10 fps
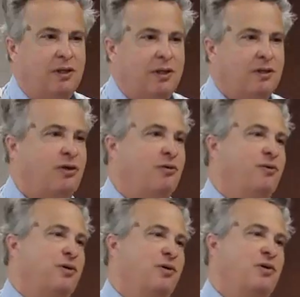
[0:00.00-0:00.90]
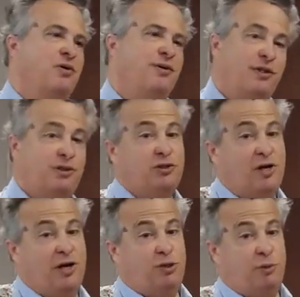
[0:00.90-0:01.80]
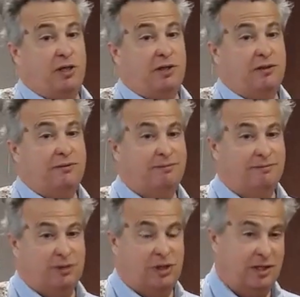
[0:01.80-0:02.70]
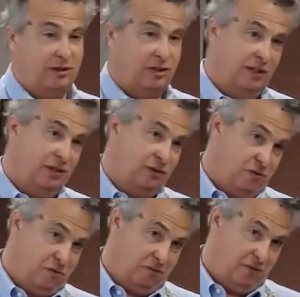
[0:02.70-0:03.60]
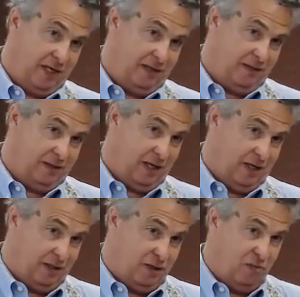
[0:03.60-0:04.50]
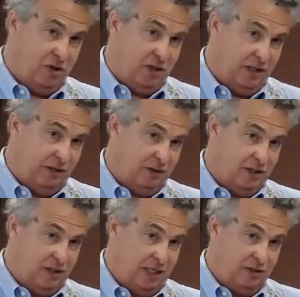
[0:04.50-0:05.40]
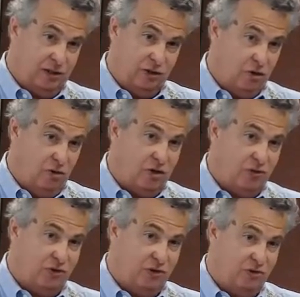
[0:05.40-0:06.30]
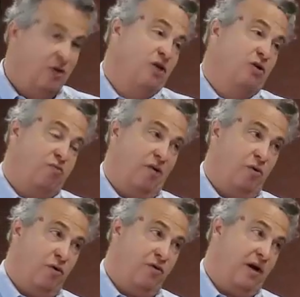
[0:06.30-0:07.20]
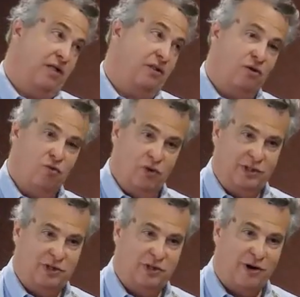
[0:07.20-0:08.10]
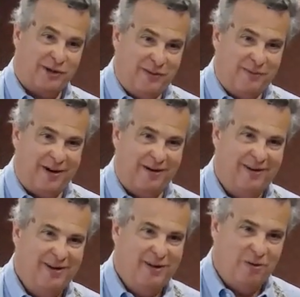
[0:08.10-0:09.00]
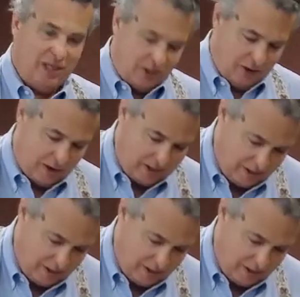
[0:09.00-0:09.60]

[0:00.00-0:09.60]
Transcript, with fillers: So this is God speaking. God's listed three kind of communities that he says don't go to. It's probably worth asking. What's he talking about? What he's talking